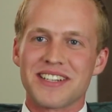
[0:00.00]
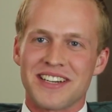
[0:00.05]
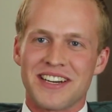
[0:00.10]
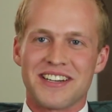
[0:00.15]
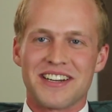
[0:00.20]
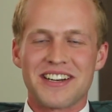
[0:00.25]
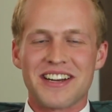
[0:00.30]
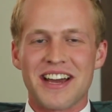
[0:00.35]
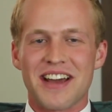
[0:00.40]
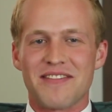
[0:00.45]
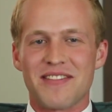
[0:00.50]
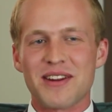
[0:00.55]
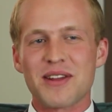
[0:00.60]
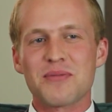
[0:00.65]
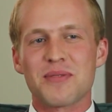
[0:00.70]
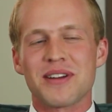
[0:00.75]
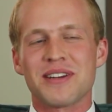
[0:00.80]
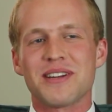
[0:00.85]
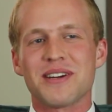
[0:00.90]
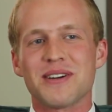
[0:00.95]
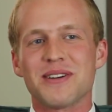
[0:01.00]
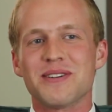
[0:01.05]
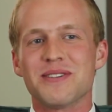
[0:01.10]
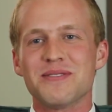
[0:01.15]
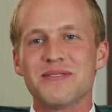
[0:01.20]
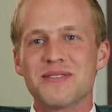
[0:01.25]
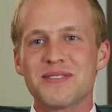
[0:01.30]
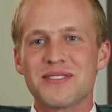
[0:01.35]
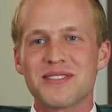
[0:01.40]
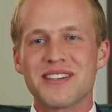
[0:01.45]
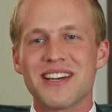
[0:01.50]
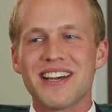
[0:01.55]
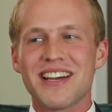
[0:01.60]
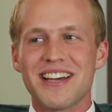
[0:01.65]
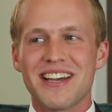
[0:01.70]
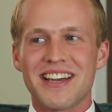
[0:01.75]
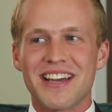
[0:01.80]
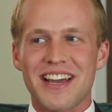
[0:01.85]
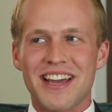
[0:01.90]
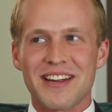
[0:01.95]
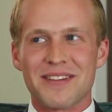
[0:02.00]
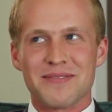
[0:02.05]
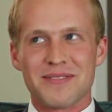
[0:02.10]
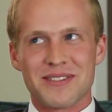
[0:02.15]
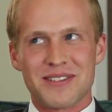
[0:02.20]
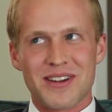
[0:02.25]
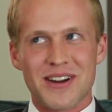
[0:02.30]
And it didn't have any windows, and it was